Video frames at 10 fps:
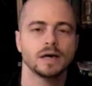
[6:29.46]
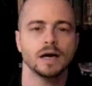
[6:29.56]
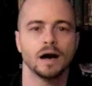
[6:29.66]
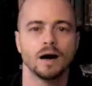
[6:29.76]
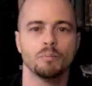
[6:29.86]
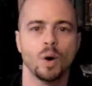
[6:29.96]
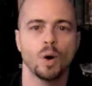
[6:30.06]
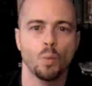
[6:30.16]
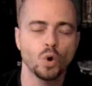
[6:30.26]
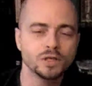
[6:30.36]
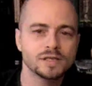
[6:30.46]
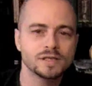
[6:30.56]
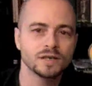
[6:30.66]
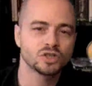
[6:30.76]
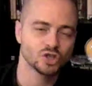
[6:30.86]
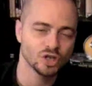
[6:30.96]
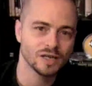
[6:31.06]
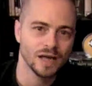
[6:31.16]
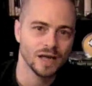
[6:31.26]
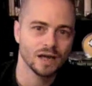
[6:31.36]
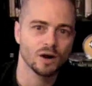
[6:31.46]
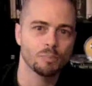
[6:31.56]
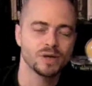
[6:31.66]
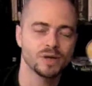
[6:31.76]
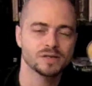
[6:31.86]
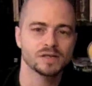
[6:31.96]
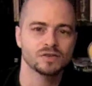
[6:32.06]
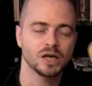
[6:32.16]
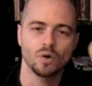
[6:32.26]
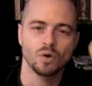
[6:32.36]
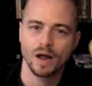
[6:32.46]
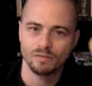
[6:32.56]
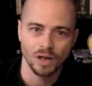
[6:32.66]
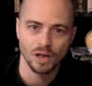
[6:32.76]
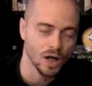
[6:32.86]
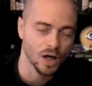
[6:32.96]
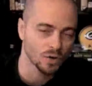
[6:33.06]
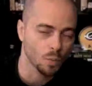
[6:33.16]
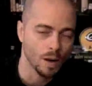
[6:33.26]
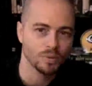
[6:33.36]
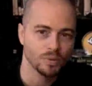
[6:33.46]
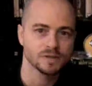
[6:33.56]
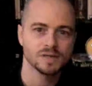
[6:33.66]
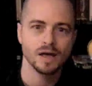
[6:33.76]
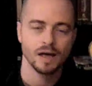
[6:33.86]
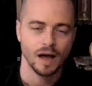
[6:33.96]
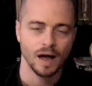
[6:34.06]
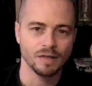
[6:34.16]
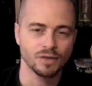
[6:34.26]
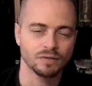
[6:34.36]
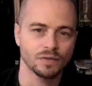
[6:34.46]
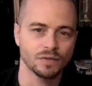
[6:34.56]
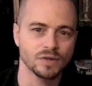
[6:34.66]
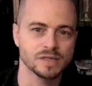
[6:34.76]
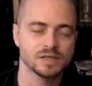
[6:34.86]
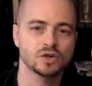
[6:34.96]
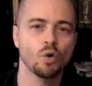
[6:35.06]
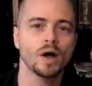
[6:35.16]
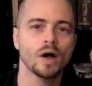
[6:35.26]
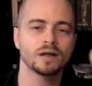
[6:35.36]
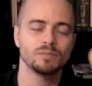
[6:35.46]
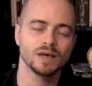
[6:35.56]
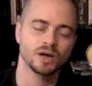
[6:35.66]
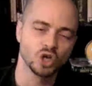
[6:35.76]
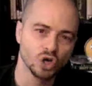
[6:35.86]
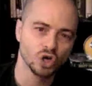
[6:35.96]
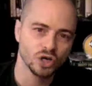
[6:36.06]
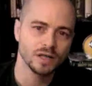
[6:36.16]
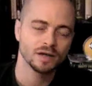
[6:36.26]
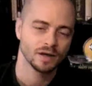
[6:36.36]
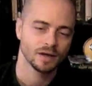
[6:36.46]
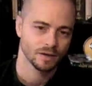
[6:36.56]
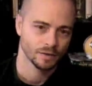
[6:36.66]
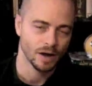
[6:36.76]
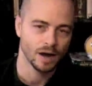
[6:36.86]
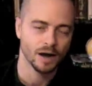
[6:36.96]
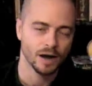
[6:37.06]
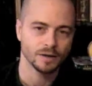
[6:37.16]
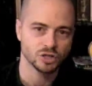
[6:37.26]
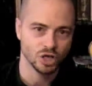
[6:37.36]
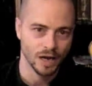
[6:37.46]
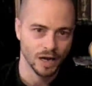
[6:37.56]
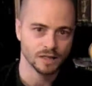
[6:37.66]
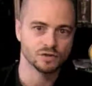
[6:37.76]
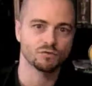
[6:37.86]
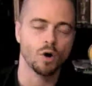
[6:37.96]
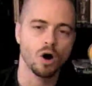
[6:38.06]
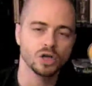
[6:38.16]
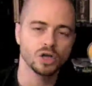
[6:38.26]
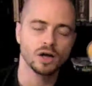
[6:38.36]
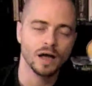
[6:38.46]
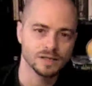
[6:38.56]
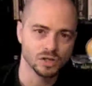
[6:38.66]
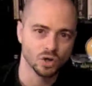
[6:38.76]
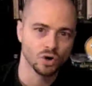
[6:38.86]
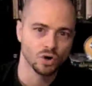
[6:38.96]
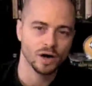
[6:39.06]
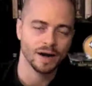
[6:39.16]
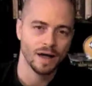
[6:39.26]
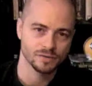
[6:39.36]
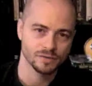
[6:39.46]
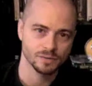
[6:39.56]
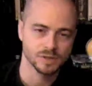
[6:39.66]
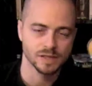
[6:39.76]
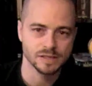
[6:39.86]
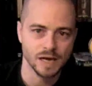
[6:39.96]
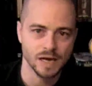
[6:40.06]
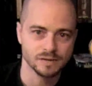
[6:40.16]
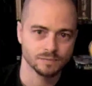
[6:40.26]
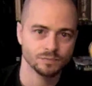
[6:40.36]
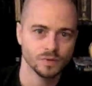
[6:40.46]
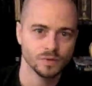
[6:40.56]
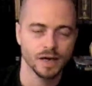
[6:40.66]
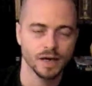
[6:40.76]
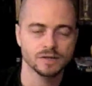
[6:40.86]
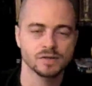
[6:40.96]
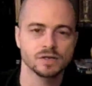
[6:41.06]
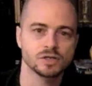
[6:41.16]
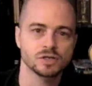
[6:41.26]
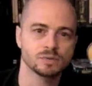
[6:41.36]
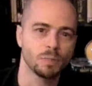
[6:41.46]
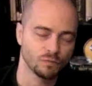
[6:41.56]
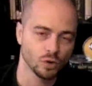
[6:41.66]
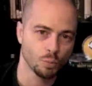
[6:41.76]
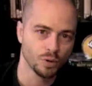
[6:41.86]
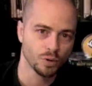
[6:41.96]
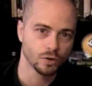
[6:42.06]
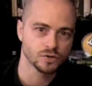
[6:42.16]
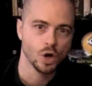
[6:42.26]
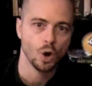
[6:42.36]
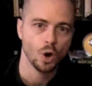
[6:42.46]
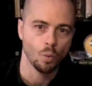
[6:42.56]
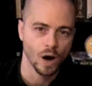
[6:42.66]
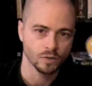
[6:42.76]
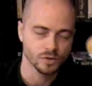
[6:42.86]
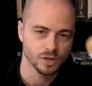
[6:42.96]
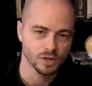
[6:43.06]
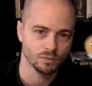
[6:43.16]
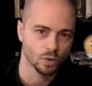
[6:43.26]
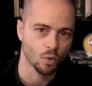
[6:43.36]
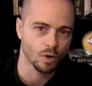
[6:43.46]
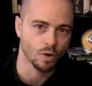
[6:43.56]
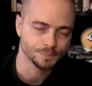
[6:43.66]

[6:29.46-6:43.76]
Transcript: But Woodson should take care of business. They don't have a lot of other weapons. I think that this is going to be a good chance for our young guys to learn and have some success against this Buffalo Bills wide receiver core.